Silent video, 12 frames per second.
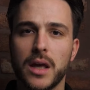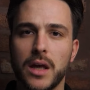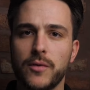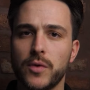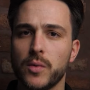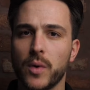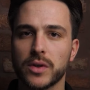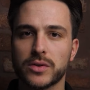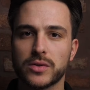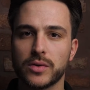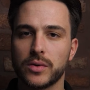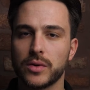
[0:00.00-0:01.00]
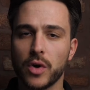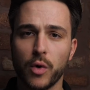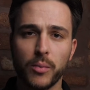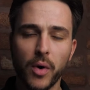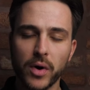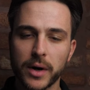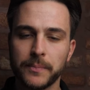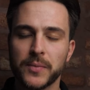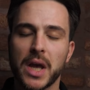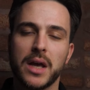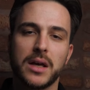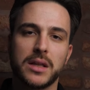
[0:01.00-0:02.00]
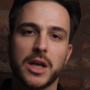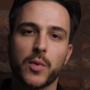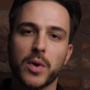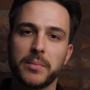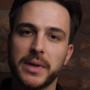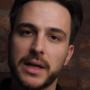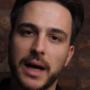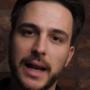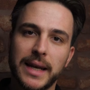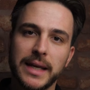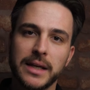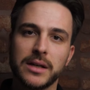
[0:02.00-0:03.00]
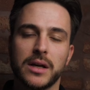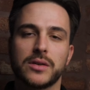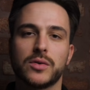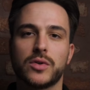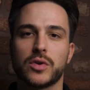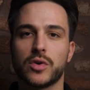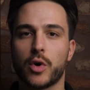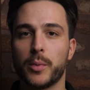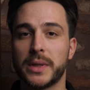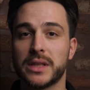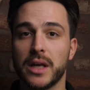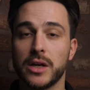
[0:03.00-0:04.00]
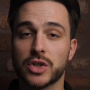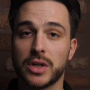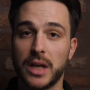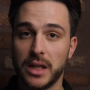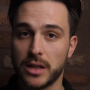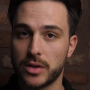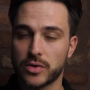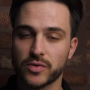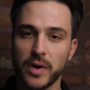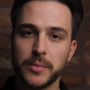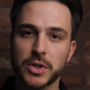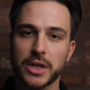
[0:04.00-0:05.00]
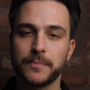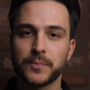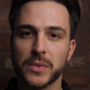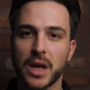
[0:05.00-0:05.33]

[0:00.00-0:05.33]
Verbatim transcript: If you want to know more, there will be a link to the documentation in the description,